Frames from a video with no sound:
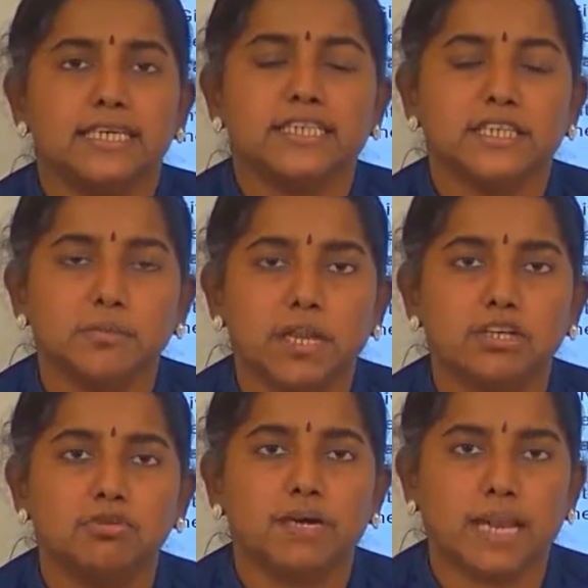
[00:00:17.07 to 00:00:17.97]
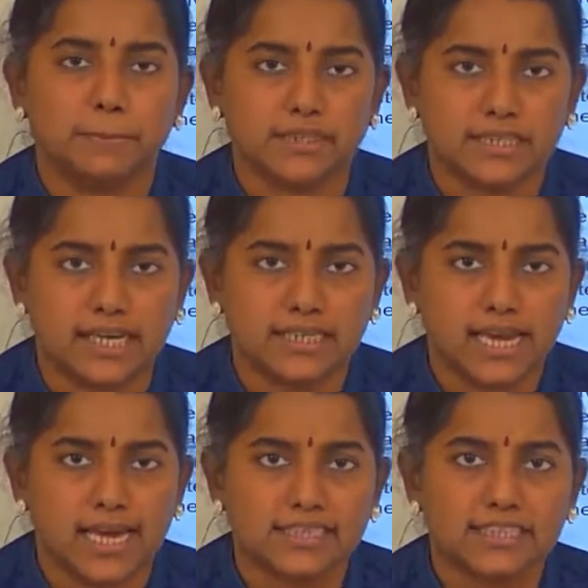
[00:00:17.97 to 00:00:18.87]
is similar to an abstract
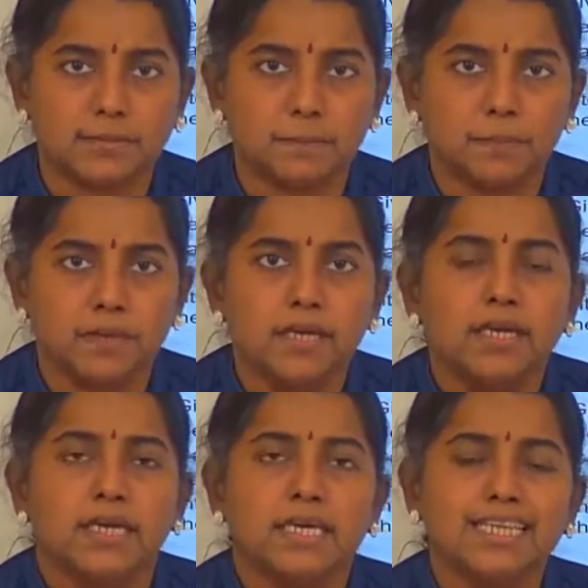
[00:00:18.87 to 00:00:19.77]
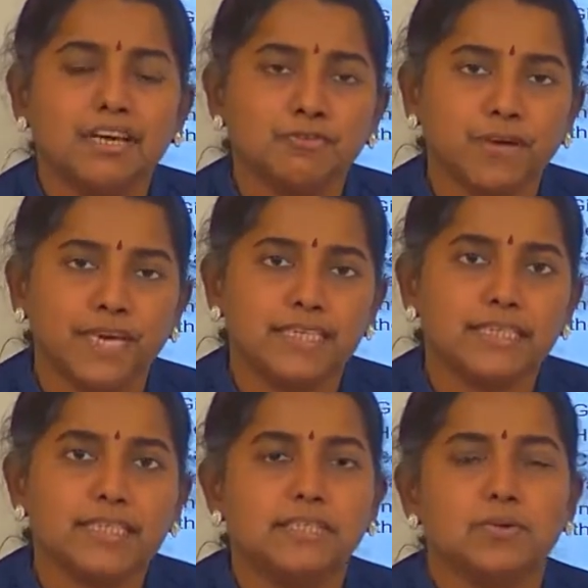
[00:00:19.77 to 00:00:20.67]
class. Interface
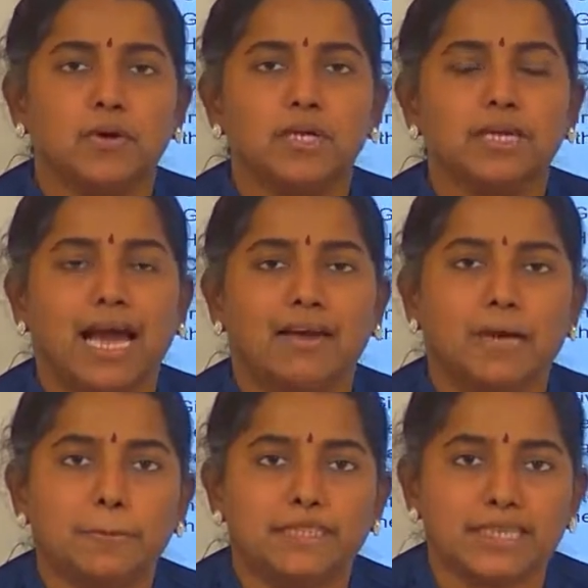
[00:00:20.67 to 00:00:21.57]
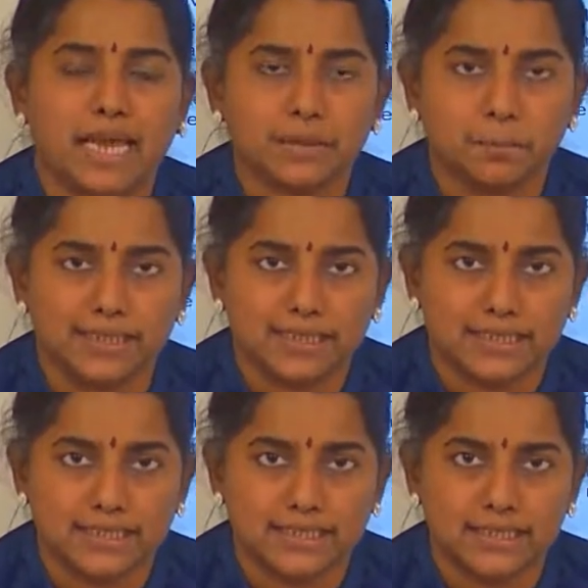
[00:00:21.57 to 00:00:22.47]
is going to have abstract
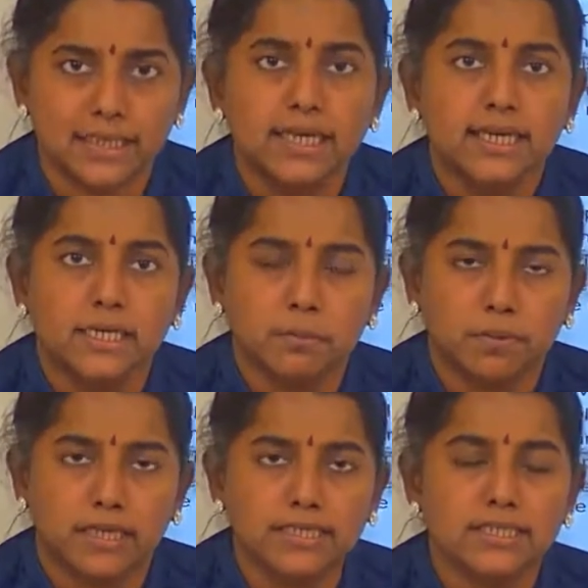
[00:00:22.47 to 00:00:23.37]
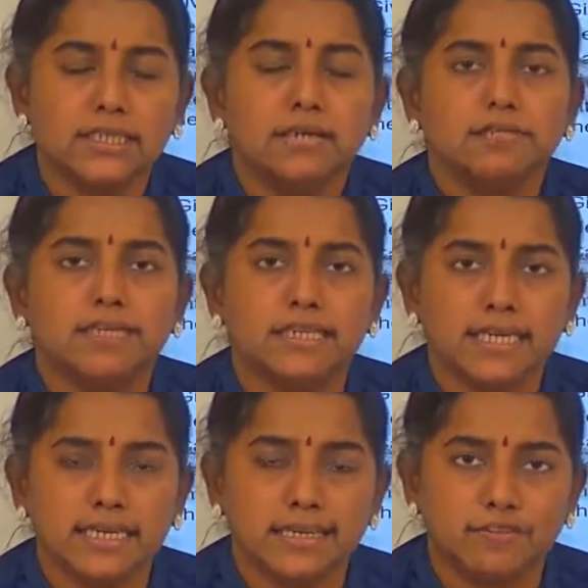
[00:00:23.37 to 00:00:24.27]
methods. It means with
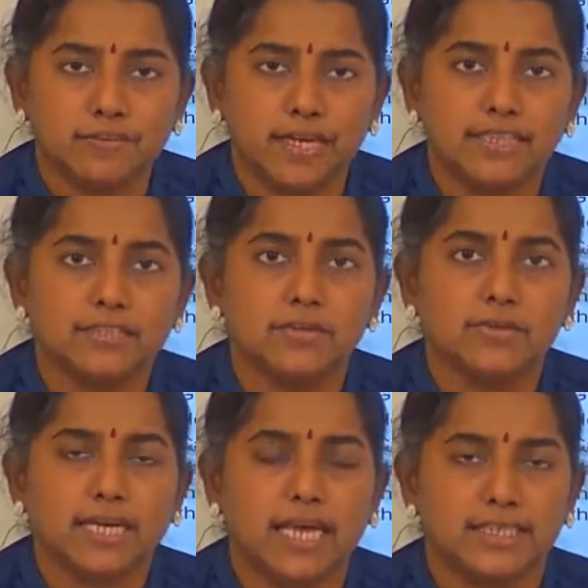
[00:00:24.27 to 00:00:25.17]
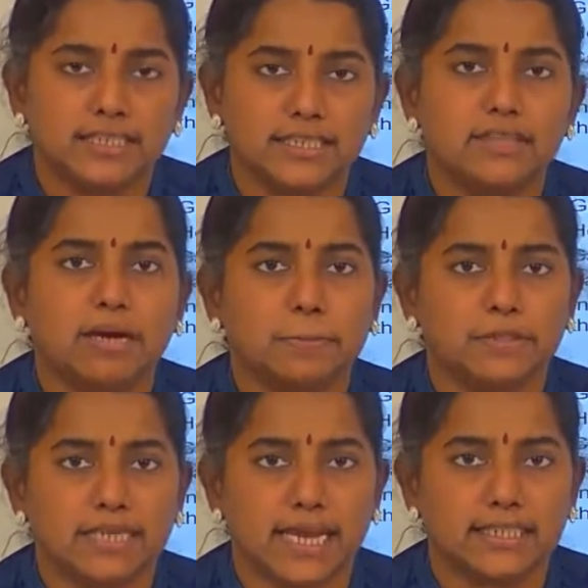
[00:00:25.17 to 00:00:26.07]
interface you can achieve
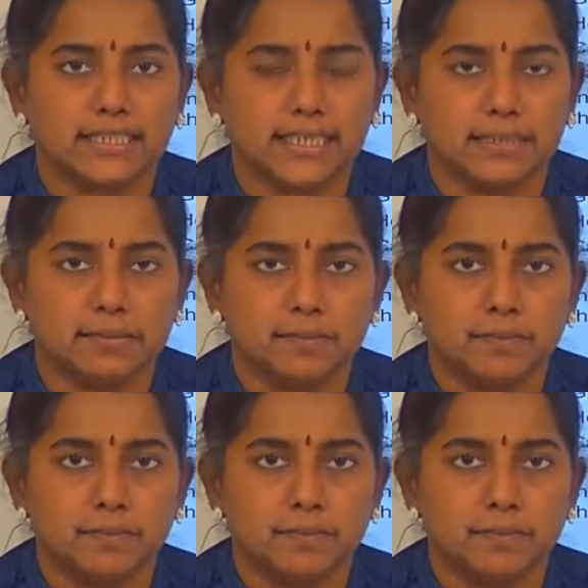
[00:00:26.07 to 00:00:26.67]
abstraction.